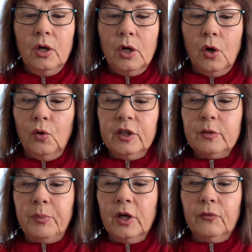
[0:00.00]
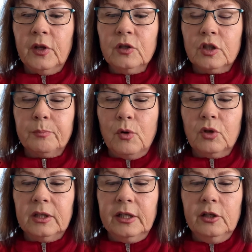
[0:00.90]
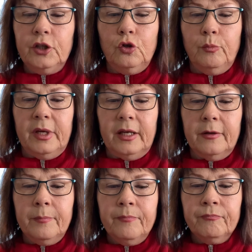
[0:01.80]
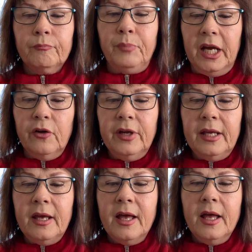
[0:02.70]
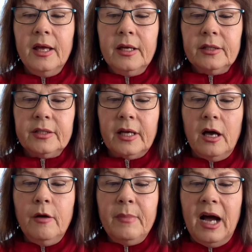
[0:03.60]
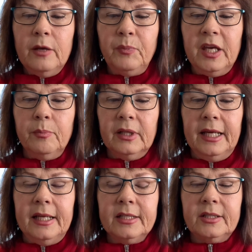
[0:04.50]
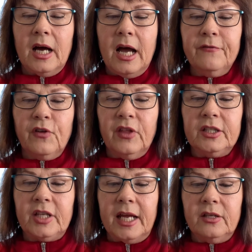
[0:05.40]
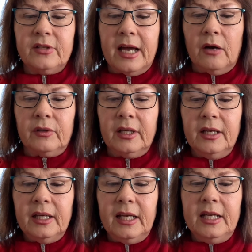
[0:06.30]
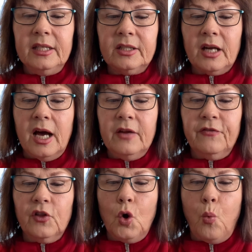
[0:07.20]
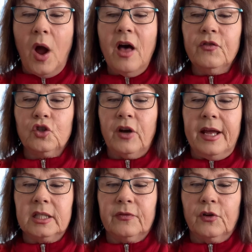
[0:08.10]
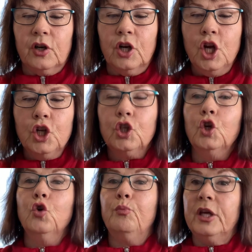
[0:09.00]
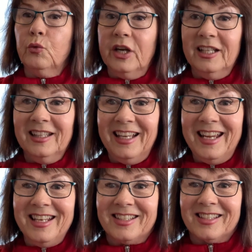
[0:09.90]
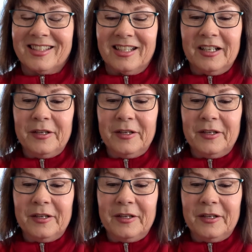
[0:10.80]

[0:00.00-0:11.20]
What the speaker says: Holy Spirit then spoke clearly to me. Barry, tell my people it is time for the takedown. It is time for the wealth transfer to be released.